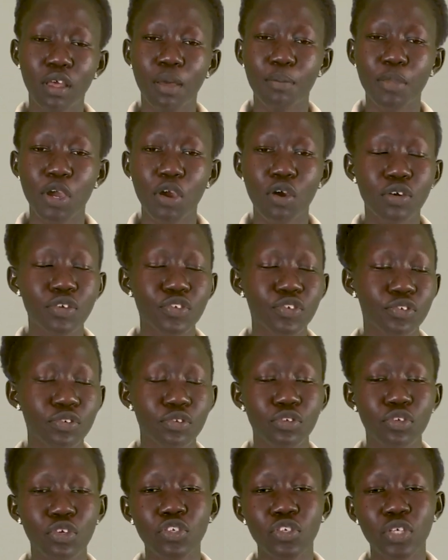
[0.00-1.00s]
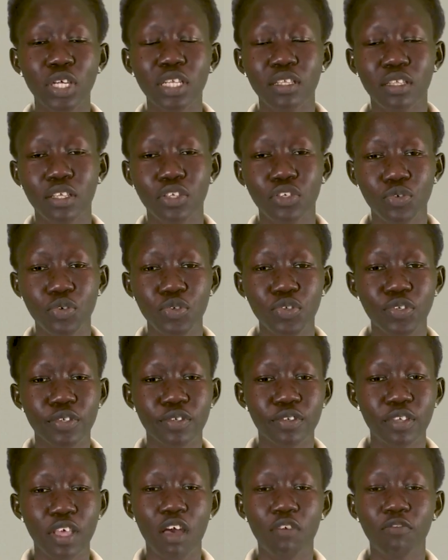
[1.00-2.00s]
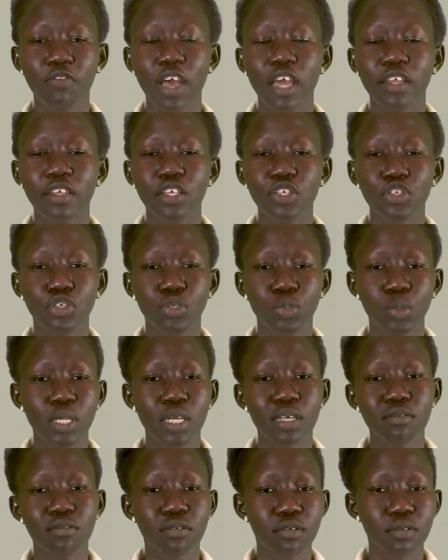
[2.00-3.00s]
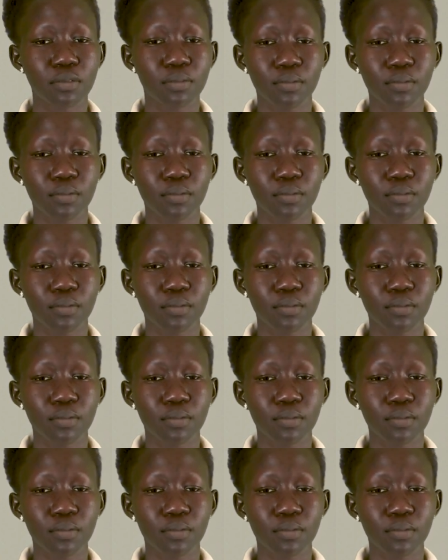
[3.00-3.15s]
because usually the juices have added sugars,